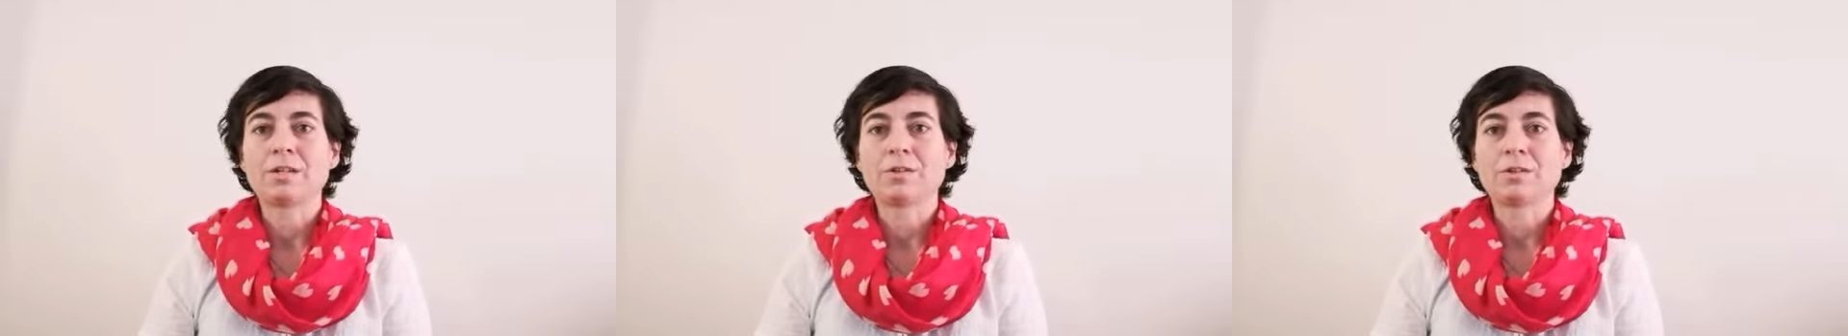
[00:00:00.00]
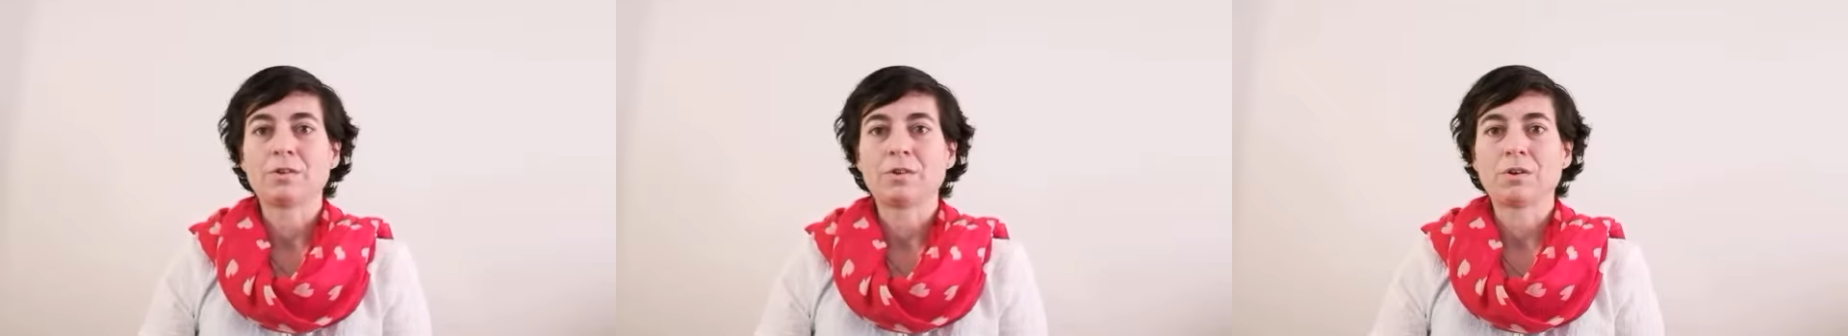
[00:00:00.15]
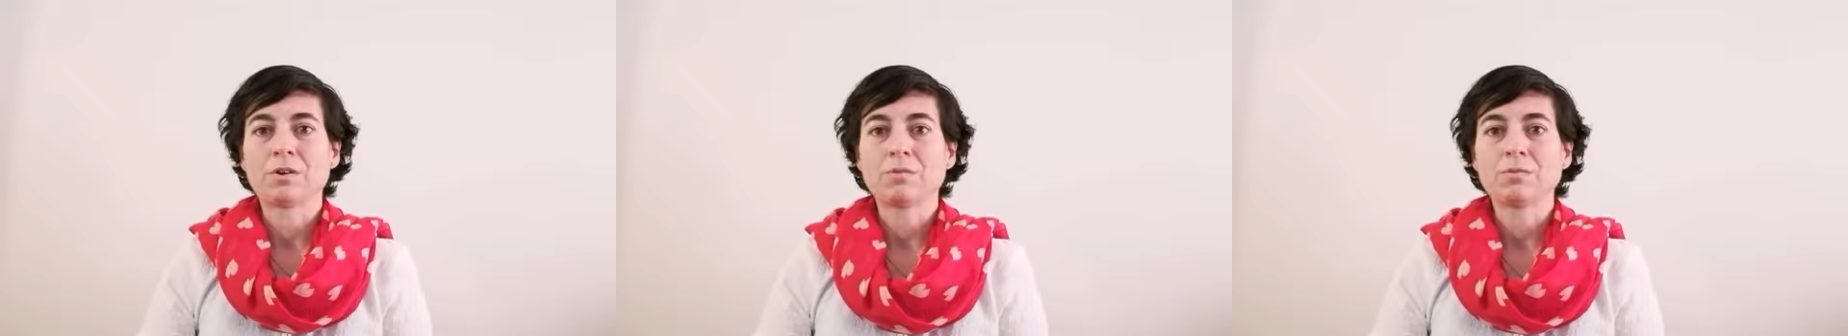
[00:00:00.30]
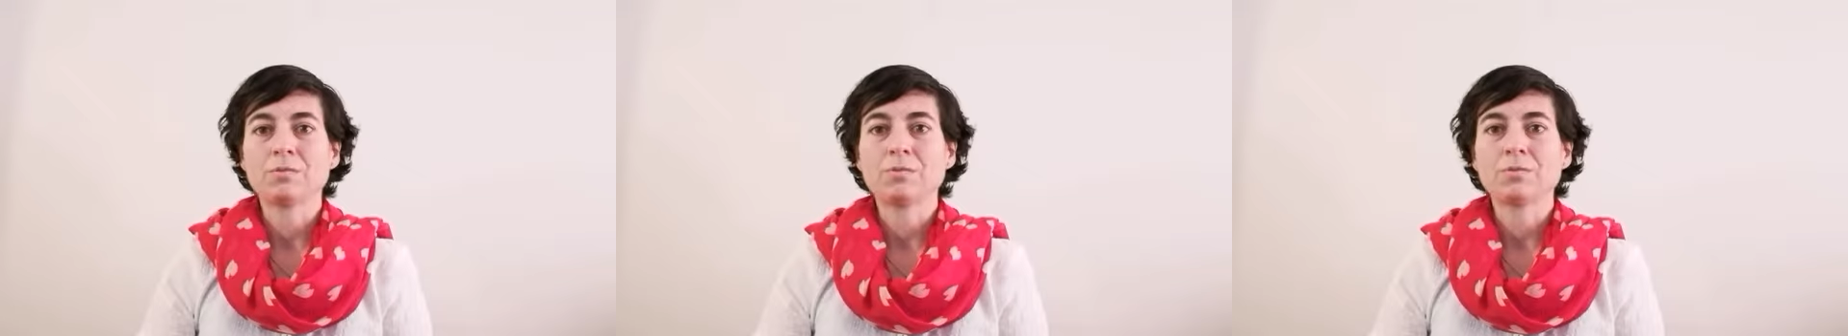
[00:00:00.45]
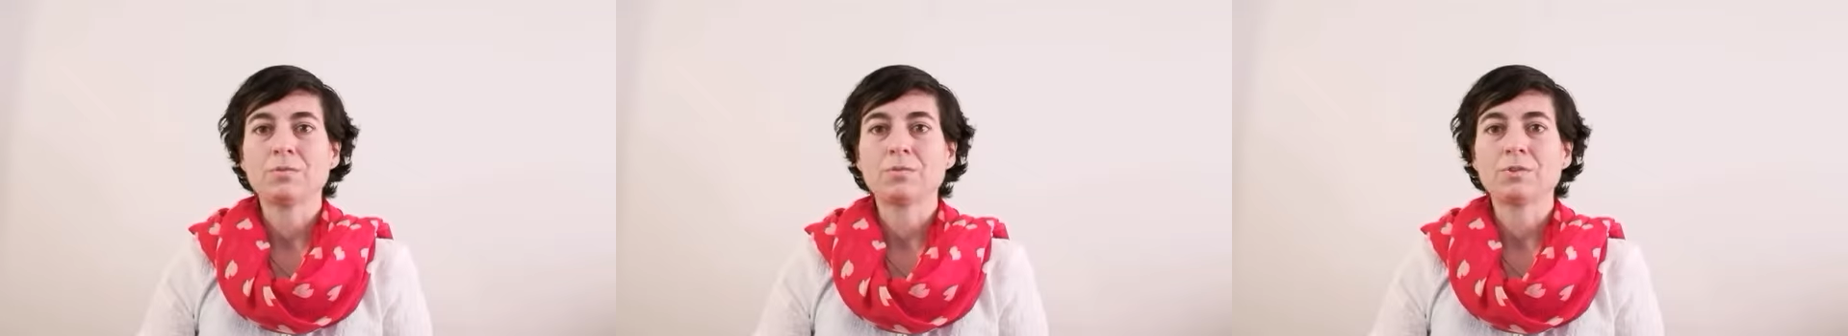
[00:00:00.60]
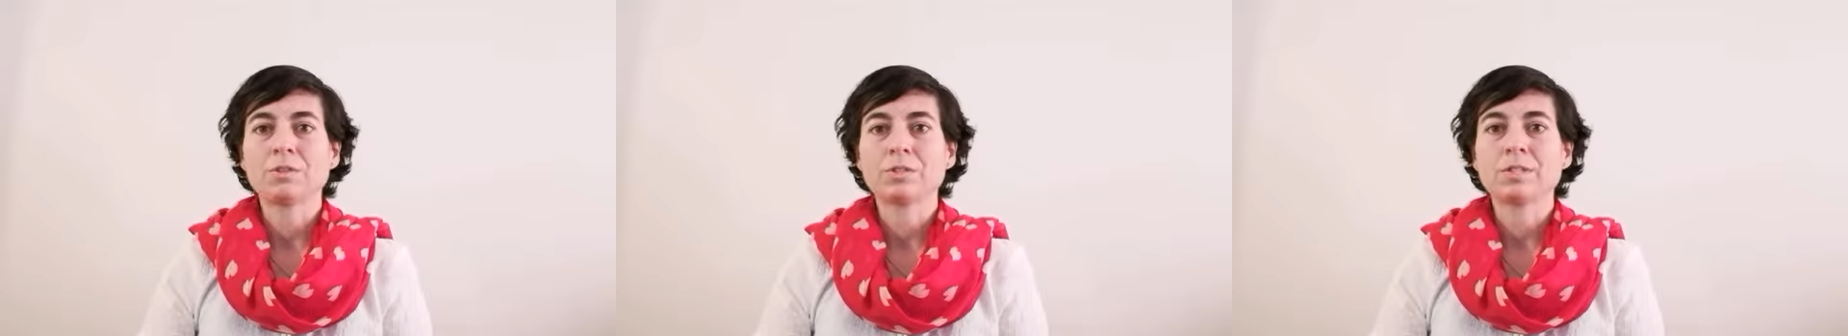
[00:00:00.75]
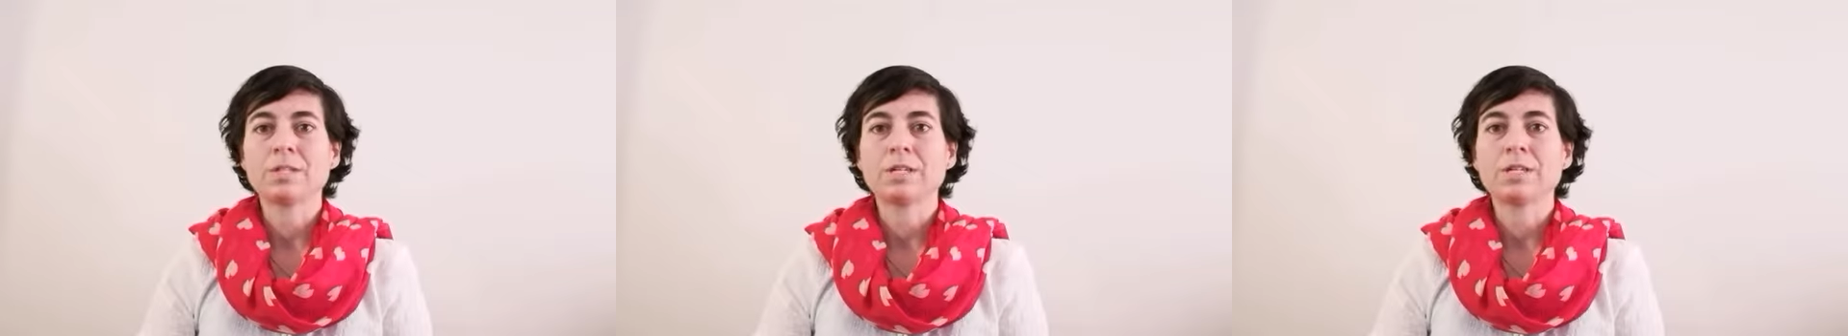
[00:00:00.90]

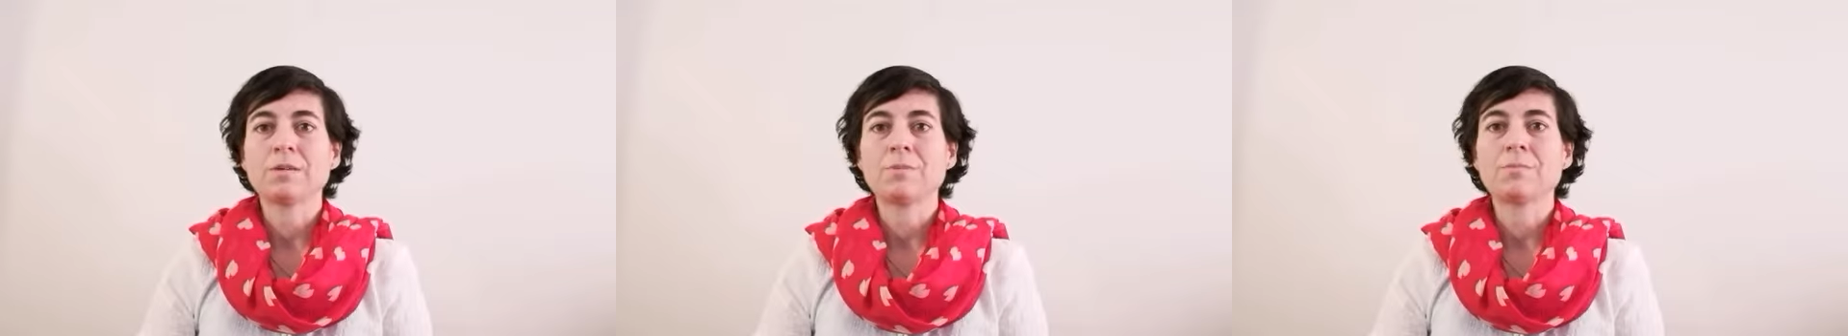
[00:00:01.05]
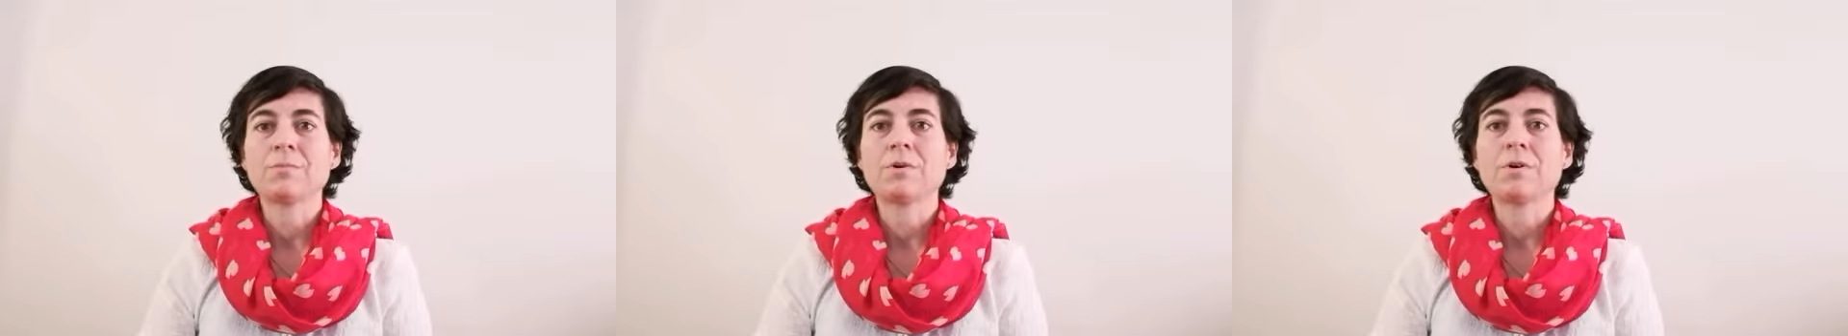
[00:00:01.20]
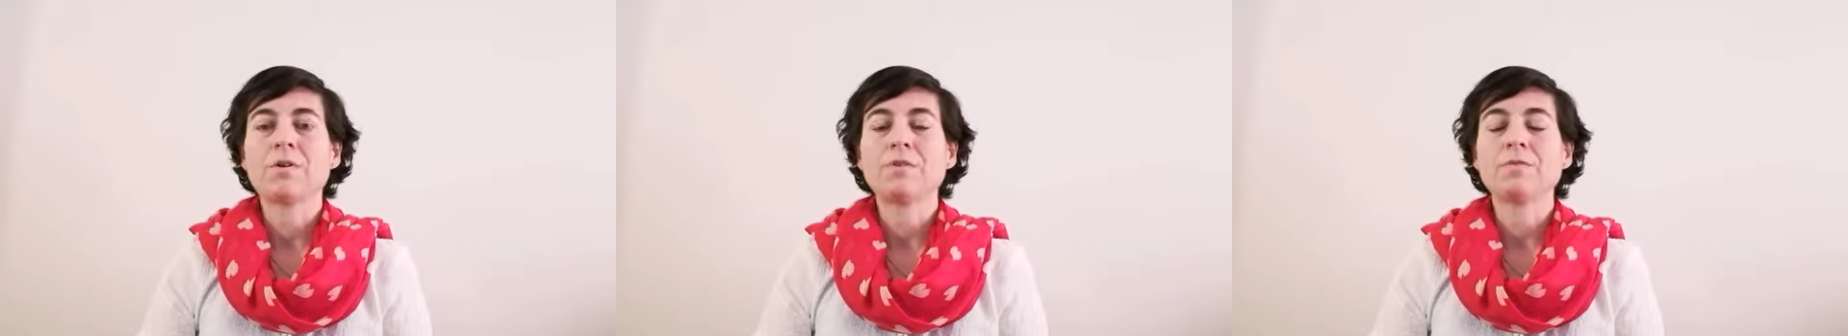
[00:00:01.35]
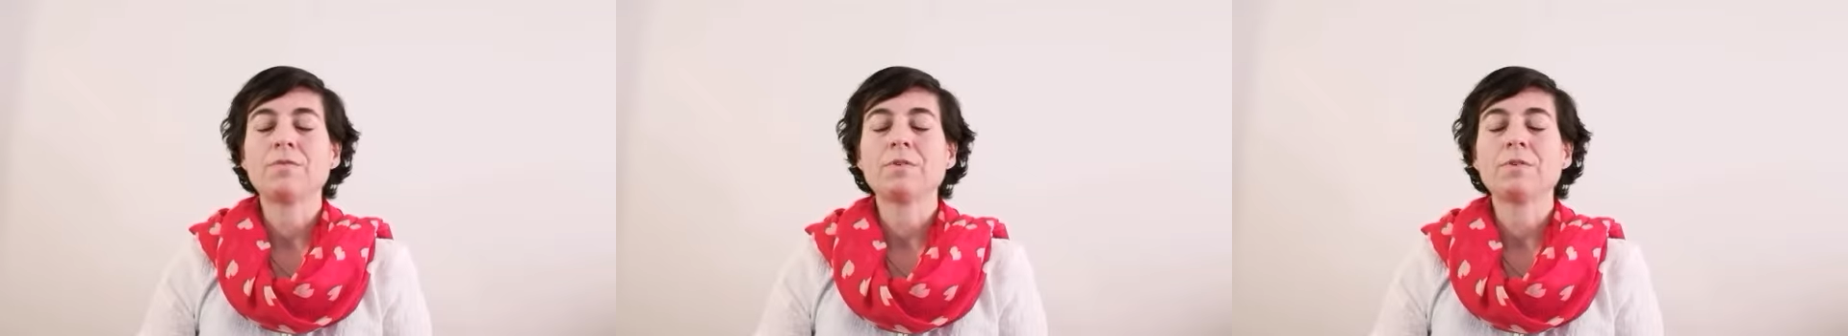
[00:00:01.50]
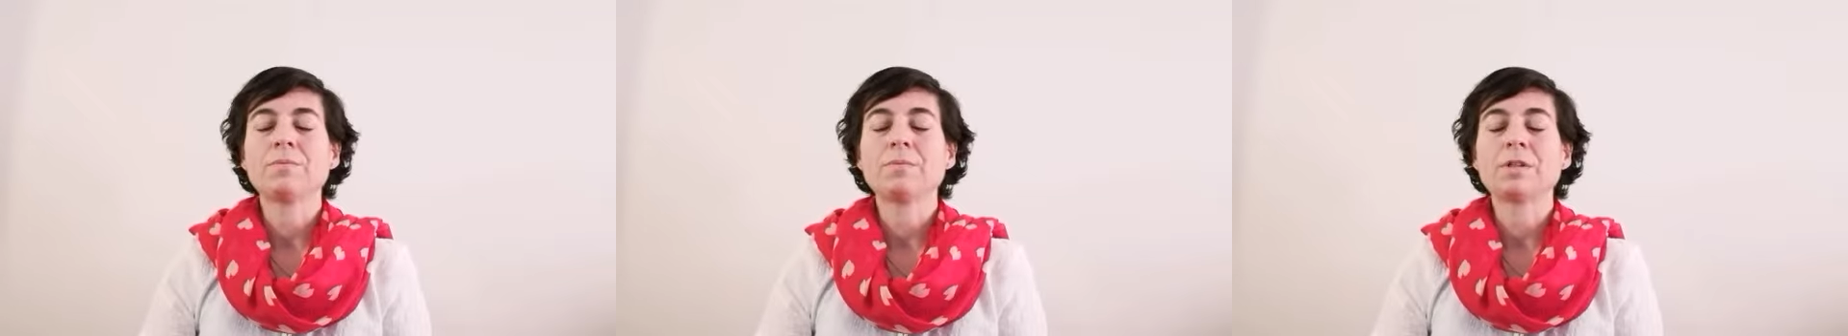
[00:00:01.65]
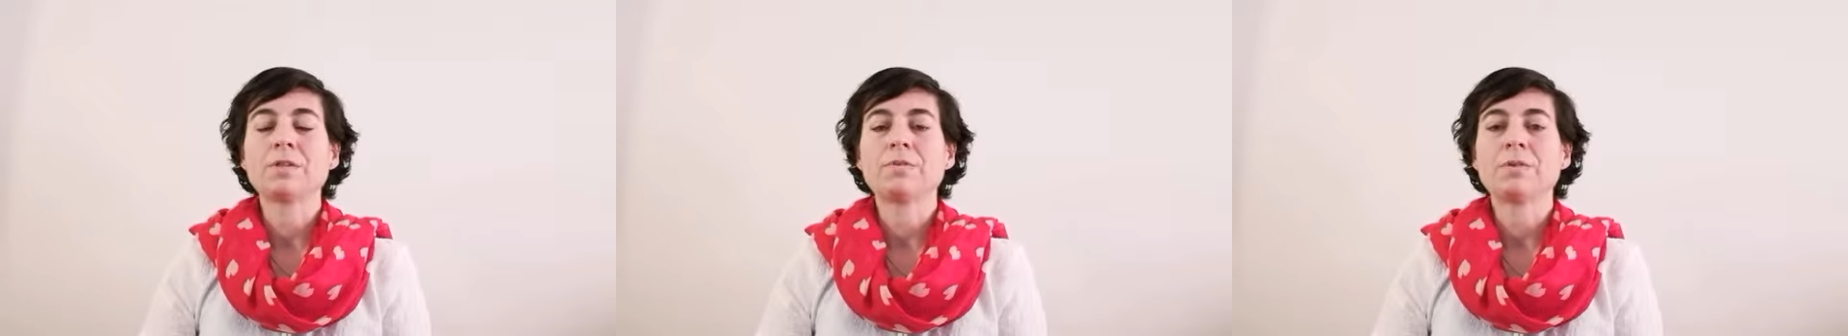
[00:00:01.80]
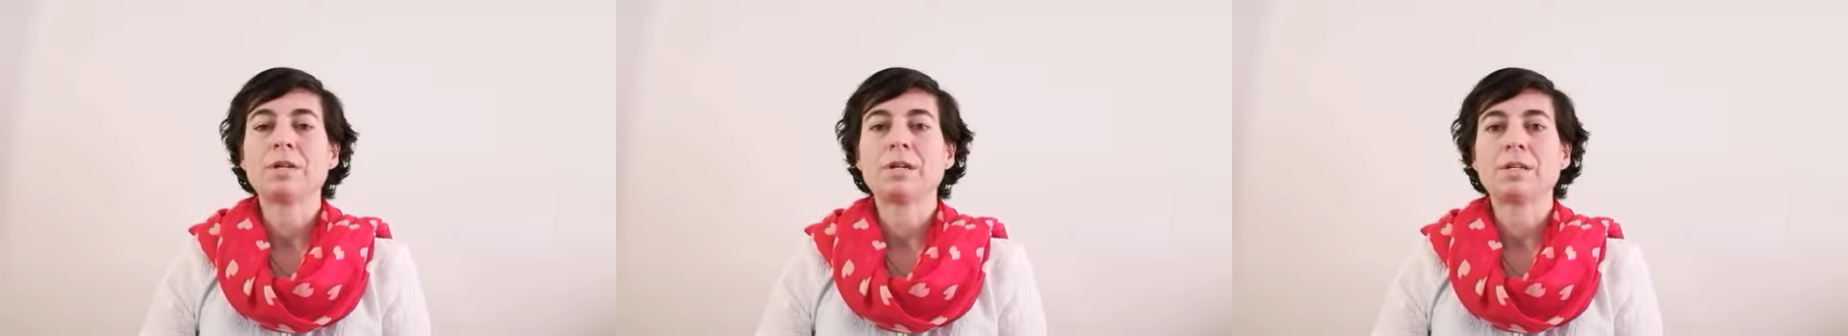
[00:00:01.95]
Nodes Involved in
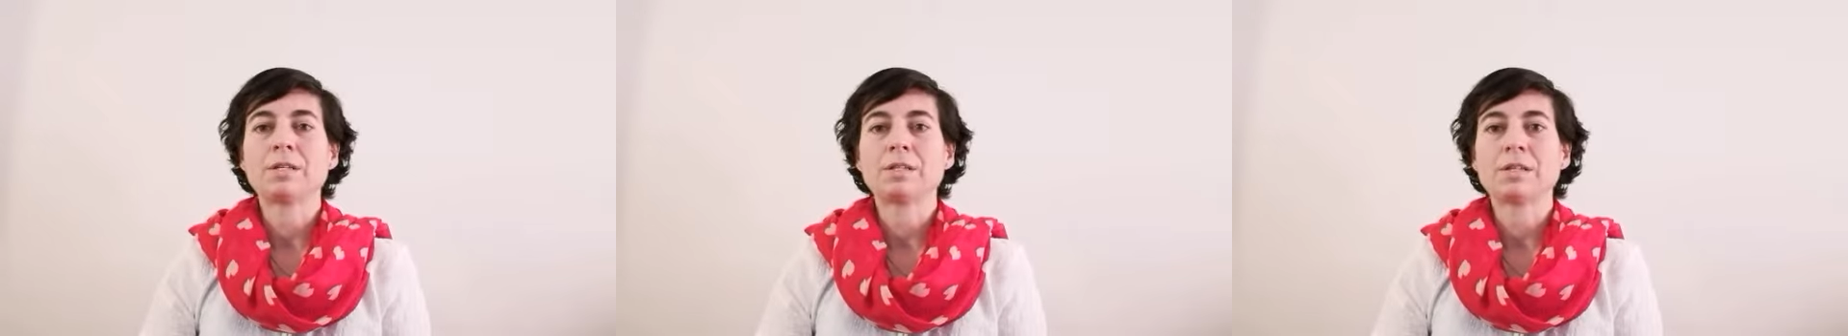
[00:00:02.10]
Medullary